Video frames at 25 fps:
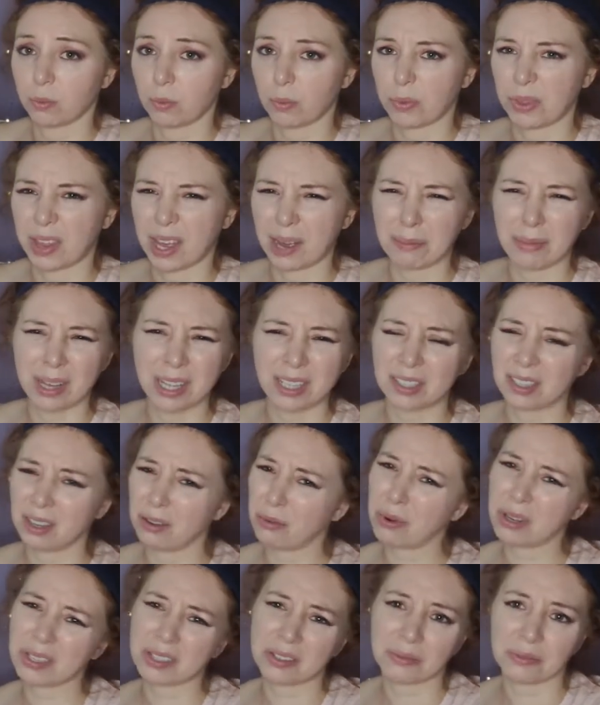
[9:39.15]
That means he
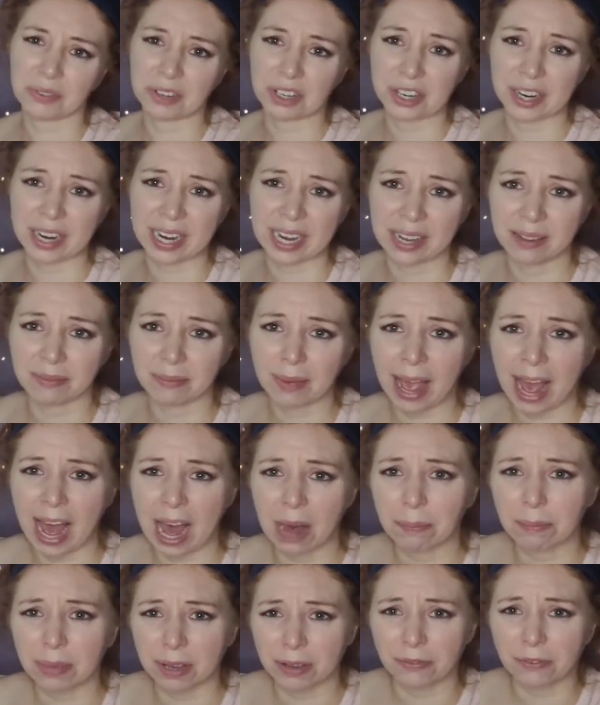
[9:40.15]
wasn't very
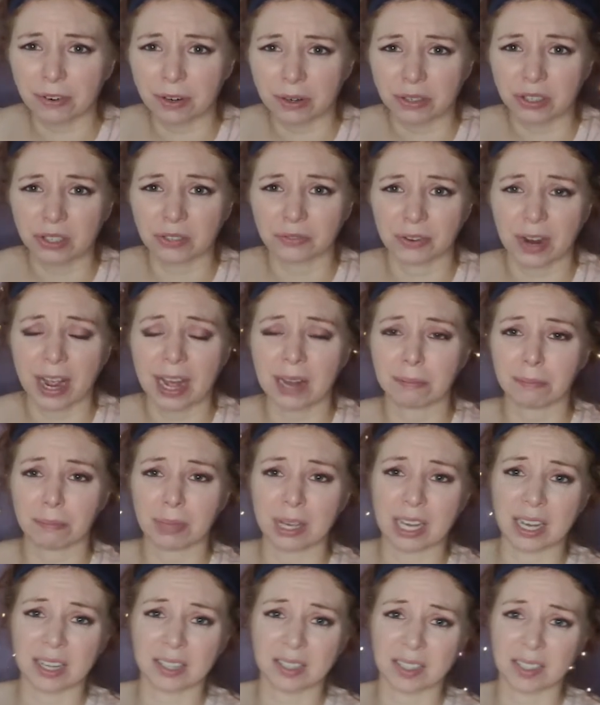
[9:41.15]
happy for his friend
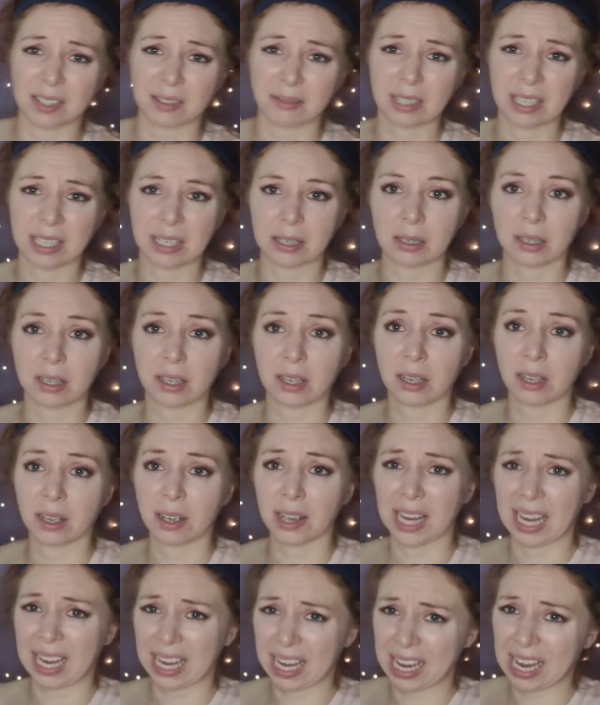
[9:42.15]
because
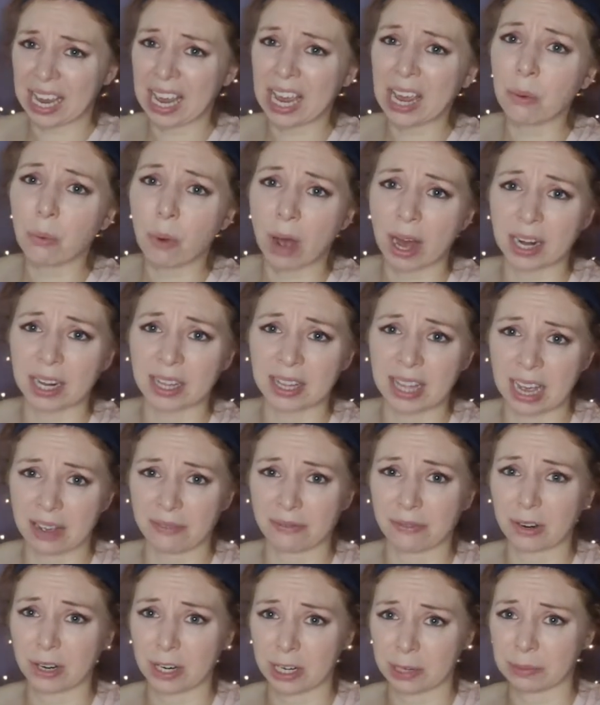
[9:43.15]
he wanted that
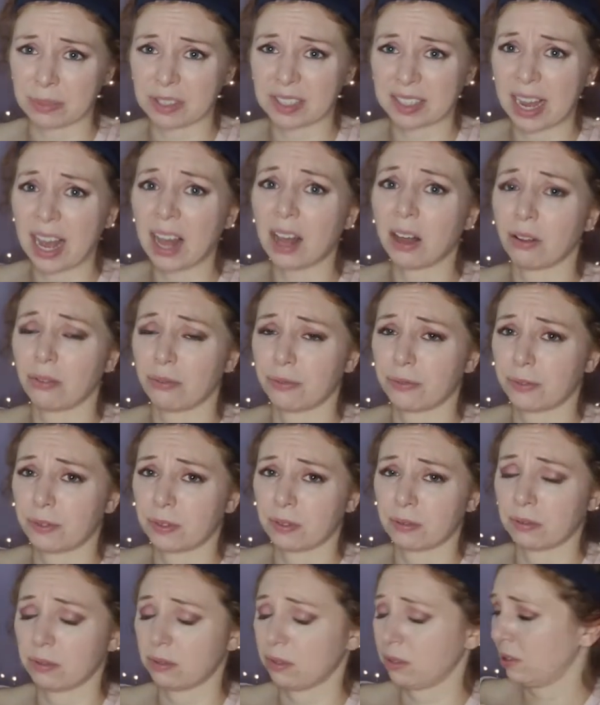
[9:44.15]
for himself.
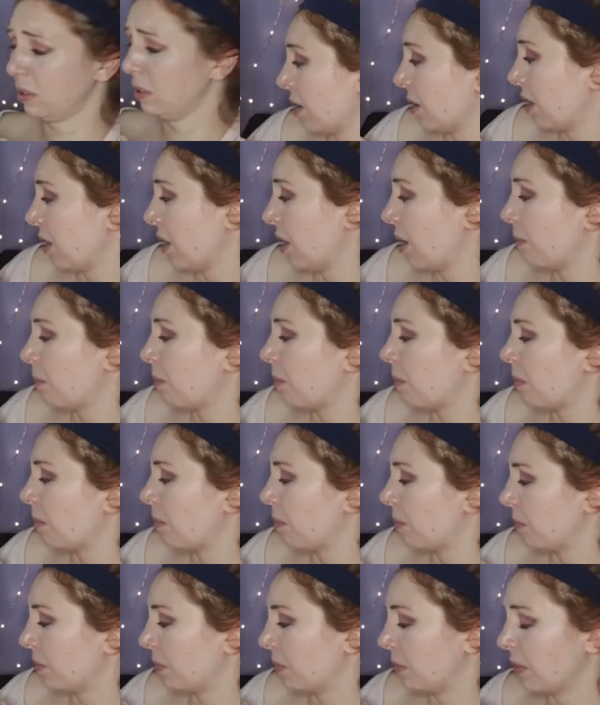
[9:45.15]

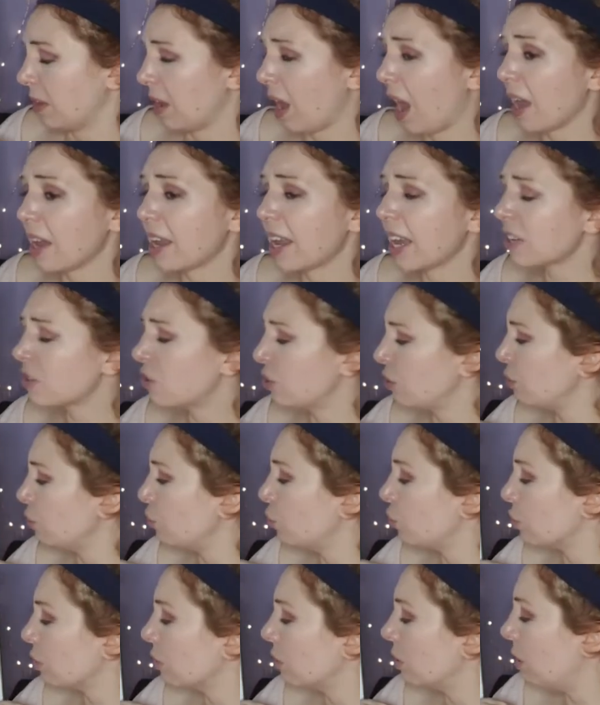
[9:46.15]
I guess you
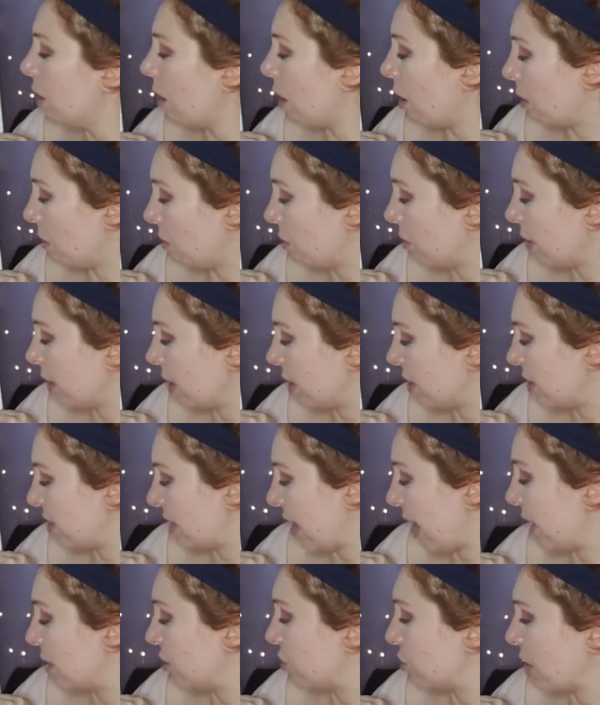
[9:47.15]
should go, he
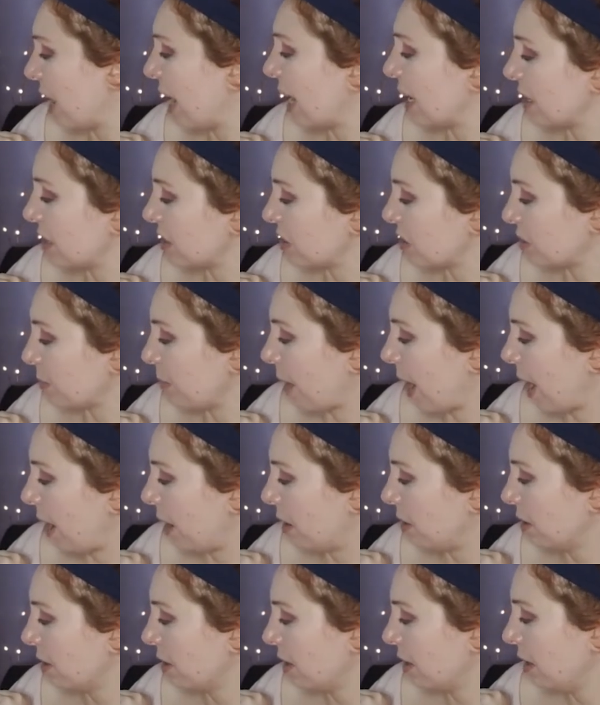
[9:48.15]
said, trying to
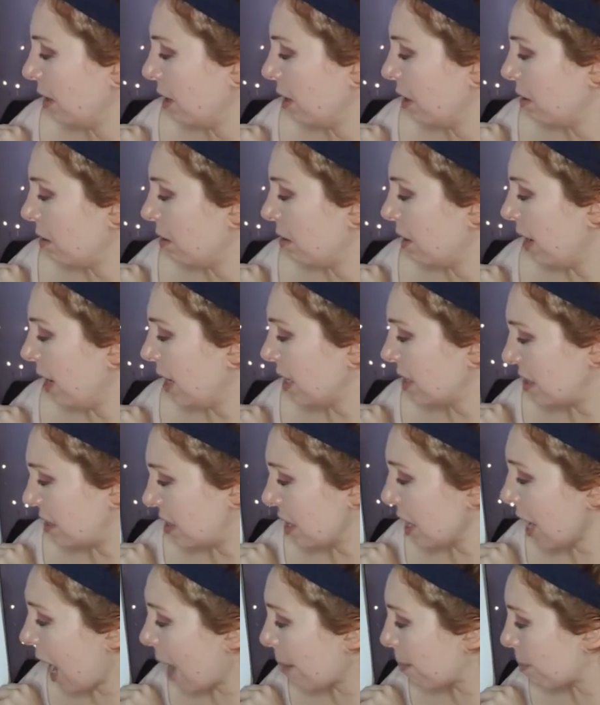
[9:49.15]
smile. It's
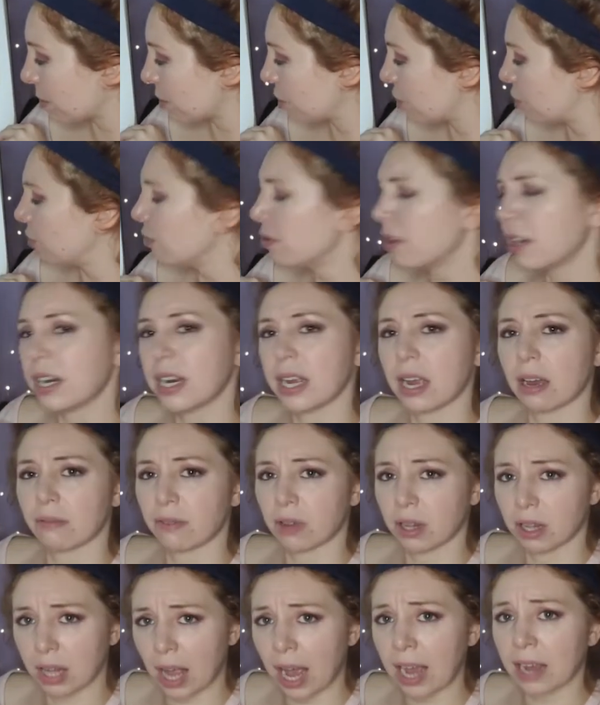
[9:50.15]
the opportunity of a
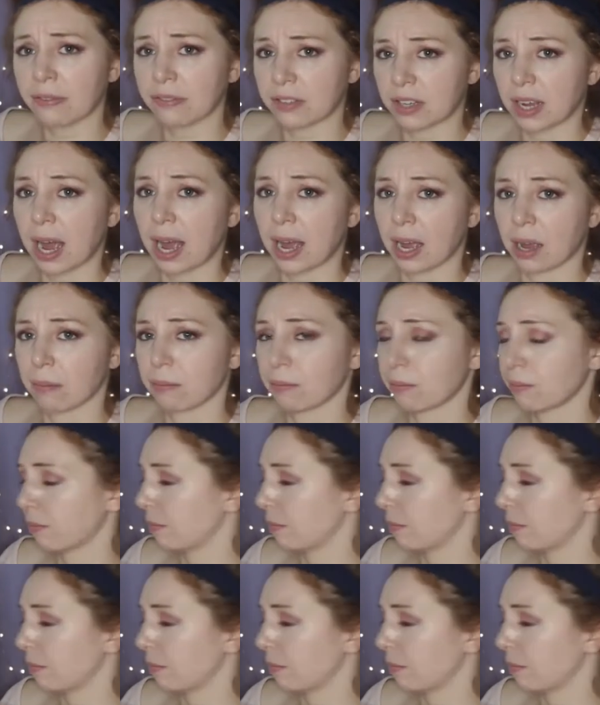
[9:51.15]
lifetime.